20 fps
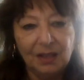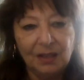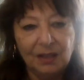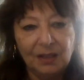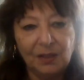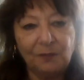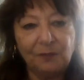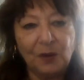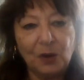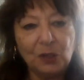
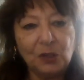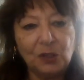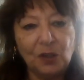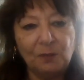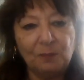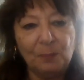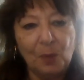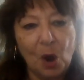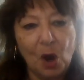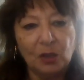The first
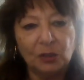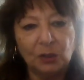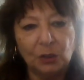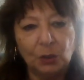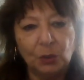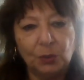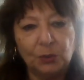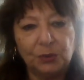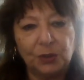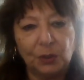of Martin
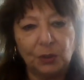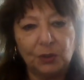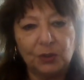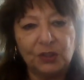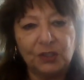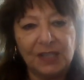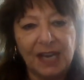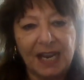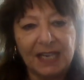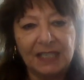
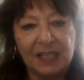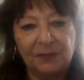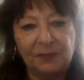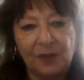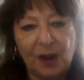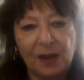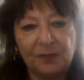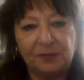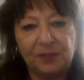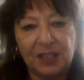Luther's
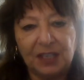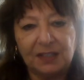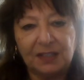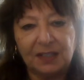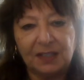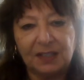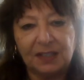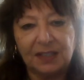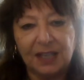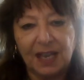95
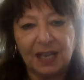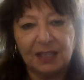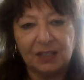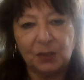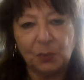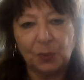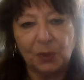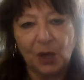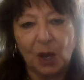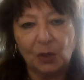Theses
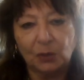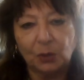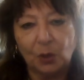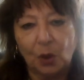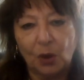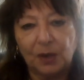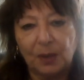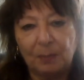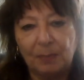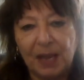says When our
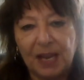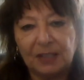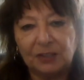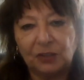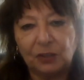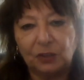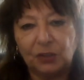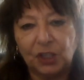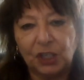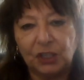Lord and
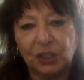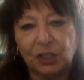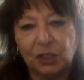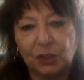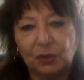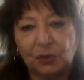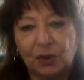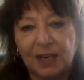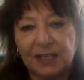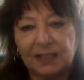Master Jesus
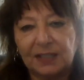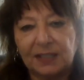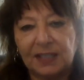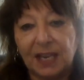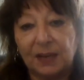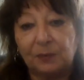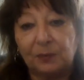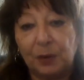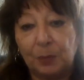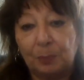Christ
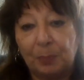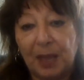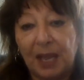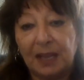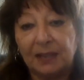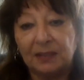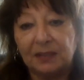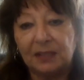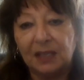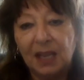said,
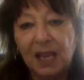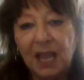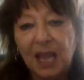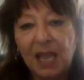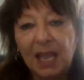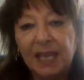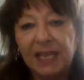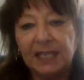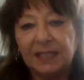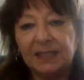Repent,
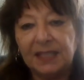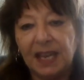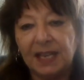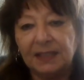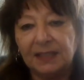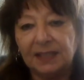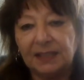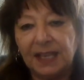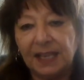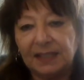he
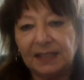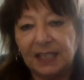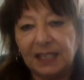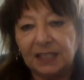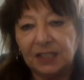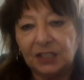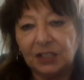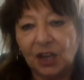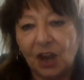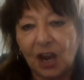intended that the
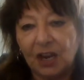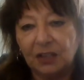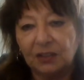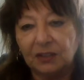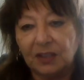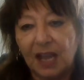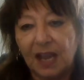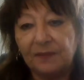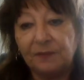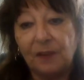entire
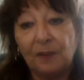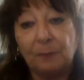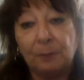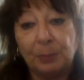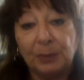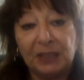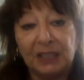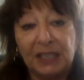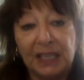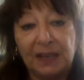life of
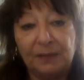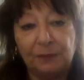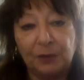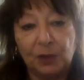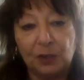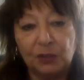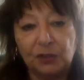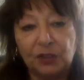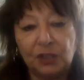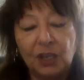
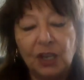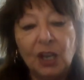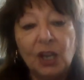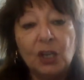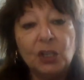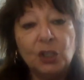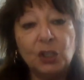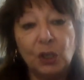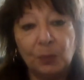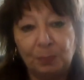believers
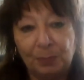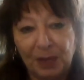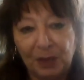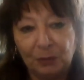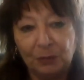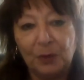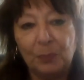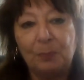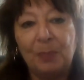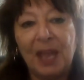should be
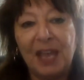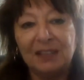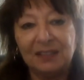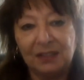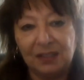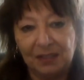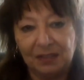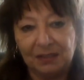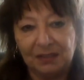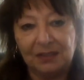
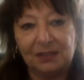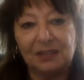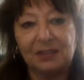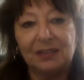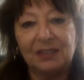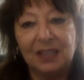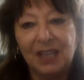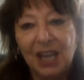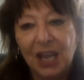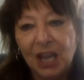
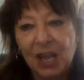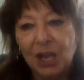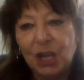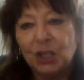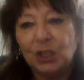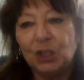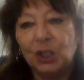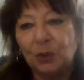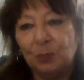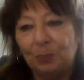repentance,
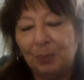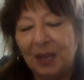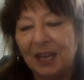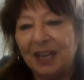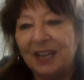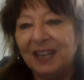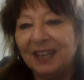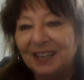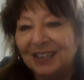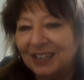should
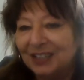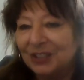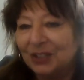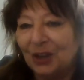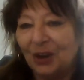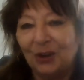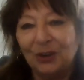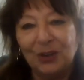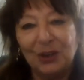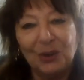be
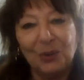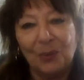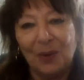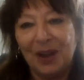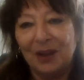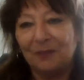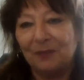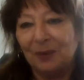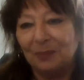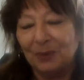turning away
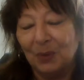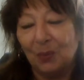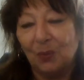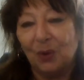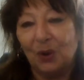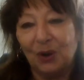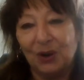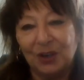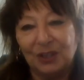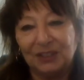from the
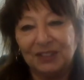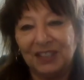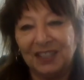world.